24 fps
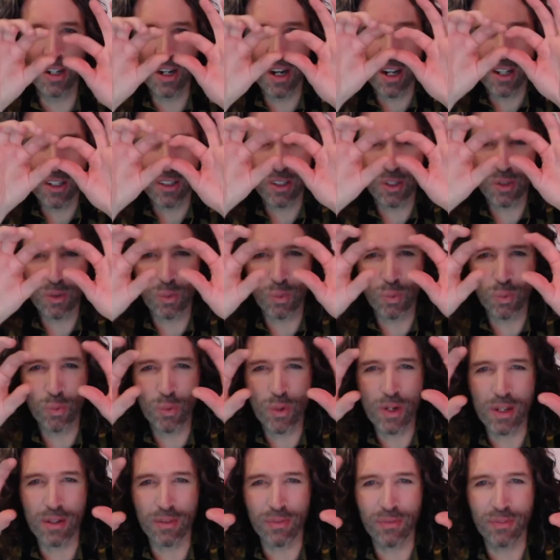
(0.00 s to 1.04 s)
those
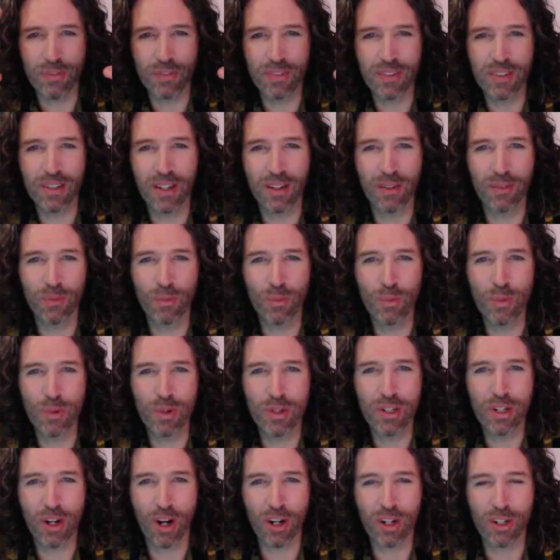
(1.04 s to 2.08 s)
rifts, the
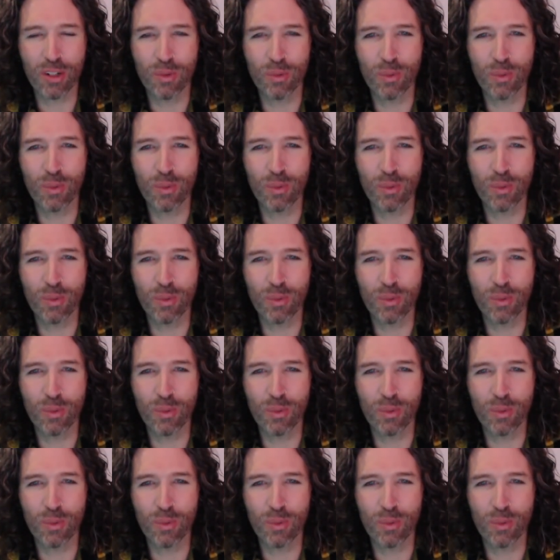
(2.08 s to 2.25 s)
dark